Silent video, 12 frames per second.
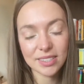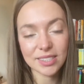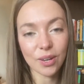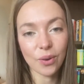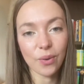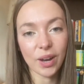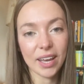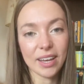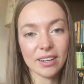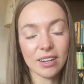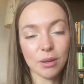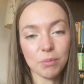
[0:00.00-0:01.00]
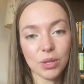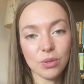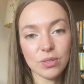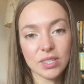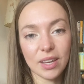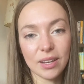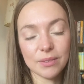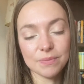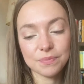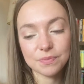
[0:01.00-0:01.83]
So I ended up using